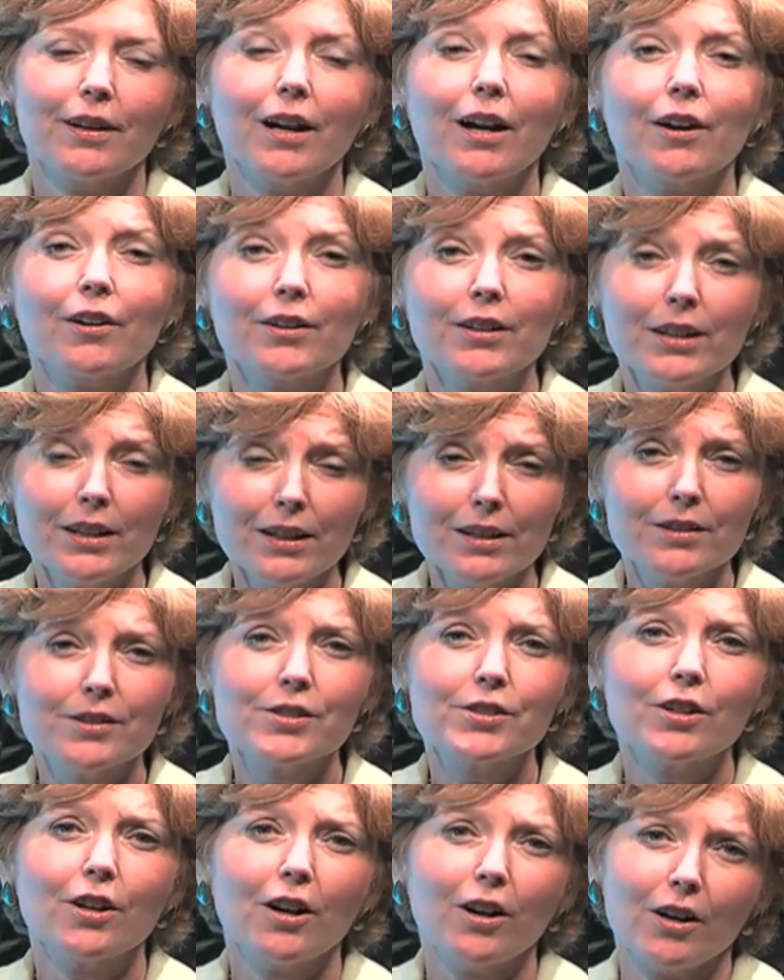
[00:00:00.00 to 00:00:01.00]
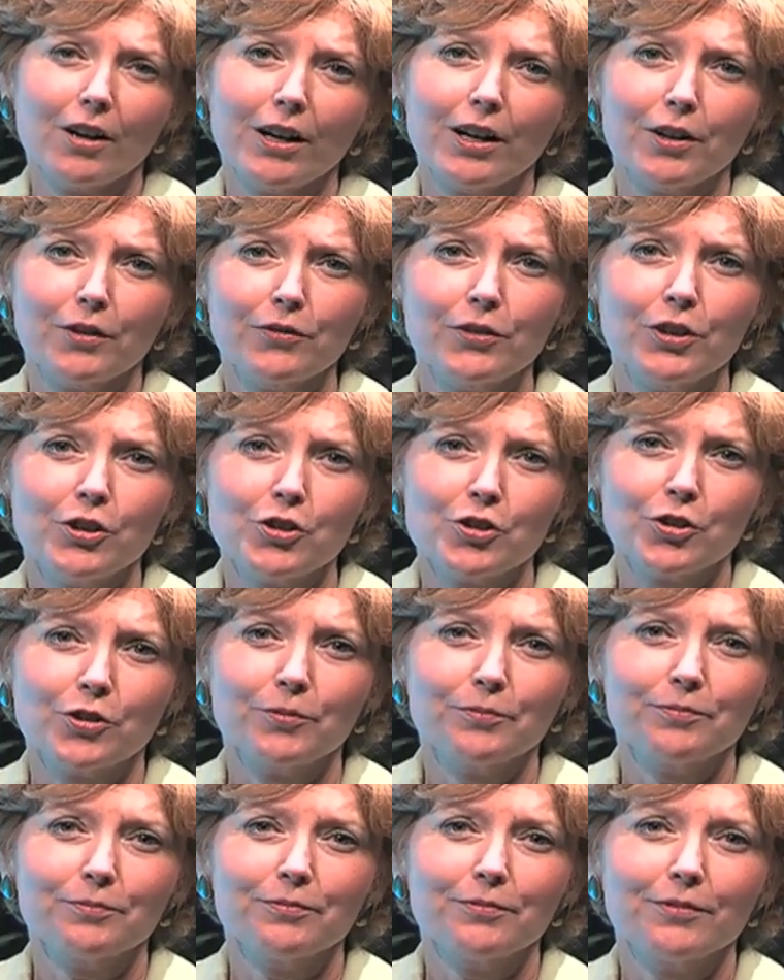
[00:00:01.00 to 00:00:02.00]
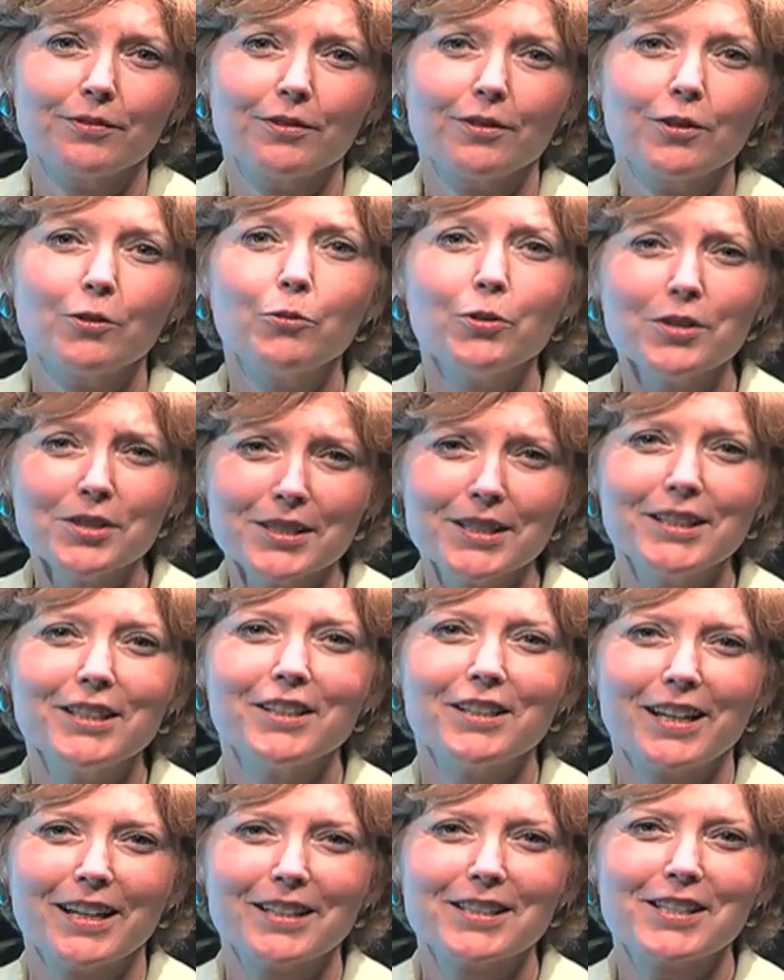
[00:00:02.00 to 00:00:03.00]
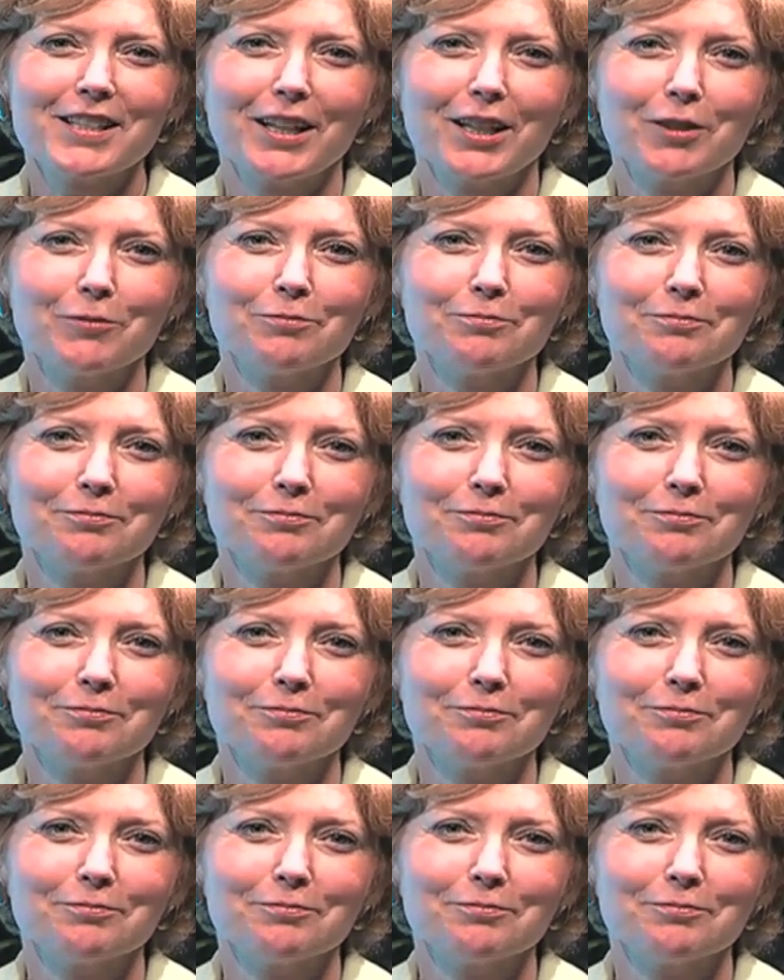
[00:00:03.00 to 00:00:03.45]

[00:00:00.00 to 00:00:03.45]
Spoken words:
Our kids are our future. We'll see you next time.